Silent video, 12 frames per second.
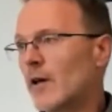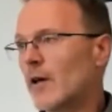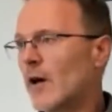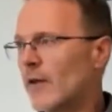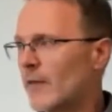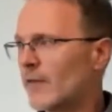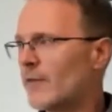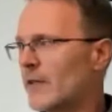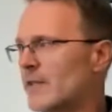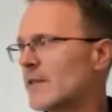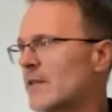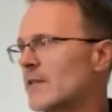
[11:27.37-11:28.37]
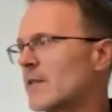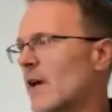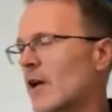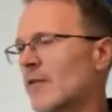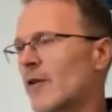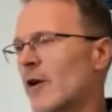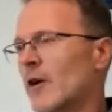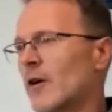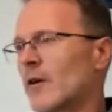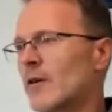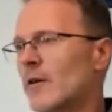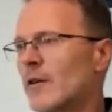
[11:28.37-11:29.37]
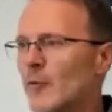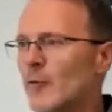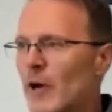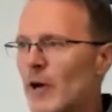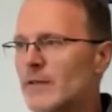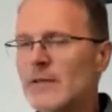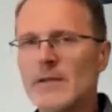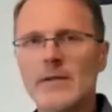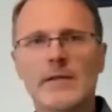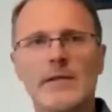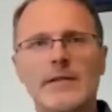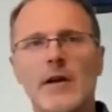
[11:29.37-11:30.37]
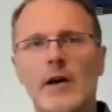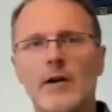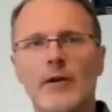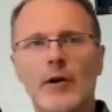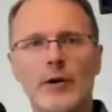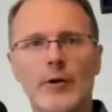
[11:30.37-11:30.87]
God that fits inside of our little boxes, inside of our